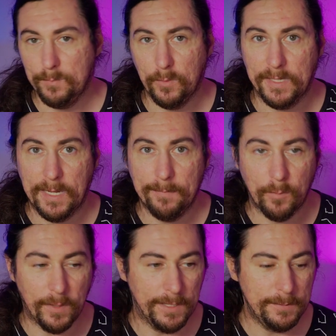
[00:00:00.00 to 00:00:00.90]
in my
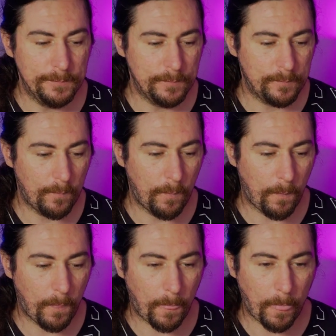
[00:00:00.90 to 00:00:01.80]
camera bag.
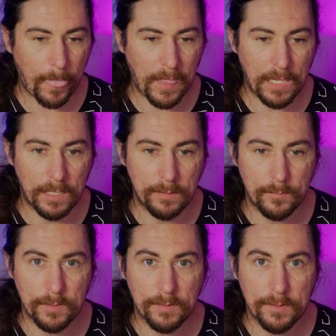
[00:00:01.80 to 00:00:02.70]

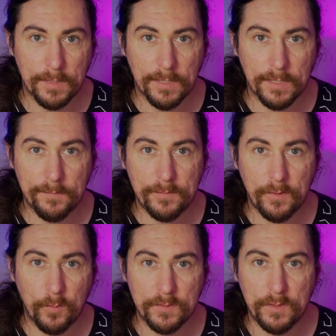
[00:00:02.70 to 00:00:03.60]
Love to
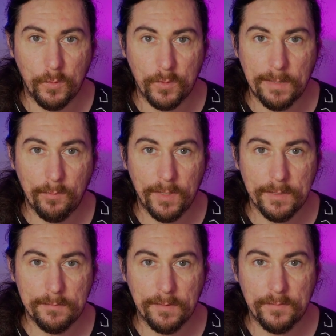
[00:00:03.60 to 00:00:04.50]
know what's in your camera
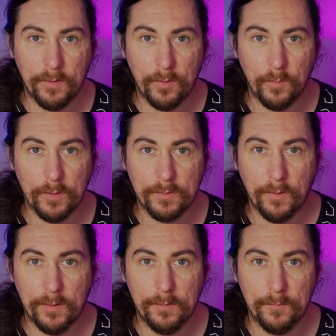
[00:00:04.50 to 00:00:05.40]
bag. Love to know what
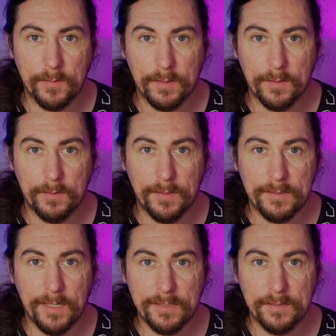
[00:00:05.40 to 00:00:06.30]
kind of
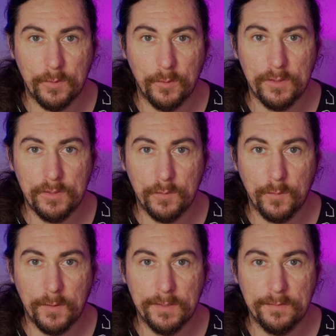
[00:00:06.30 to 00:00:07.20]
knickknacks and goodies you
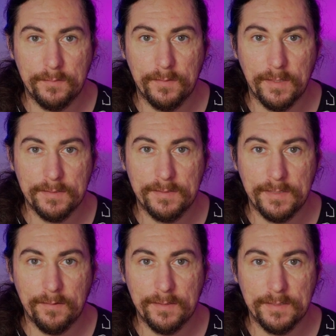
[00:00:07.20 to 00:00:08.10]
find
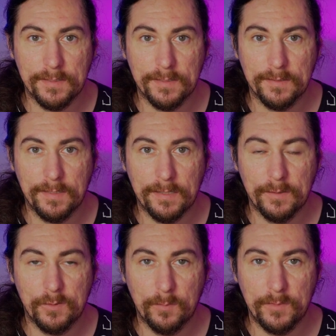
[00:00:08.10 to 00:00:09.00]
necessary to get
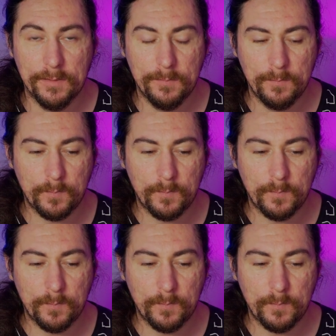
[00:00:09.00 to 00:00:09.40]
the job done.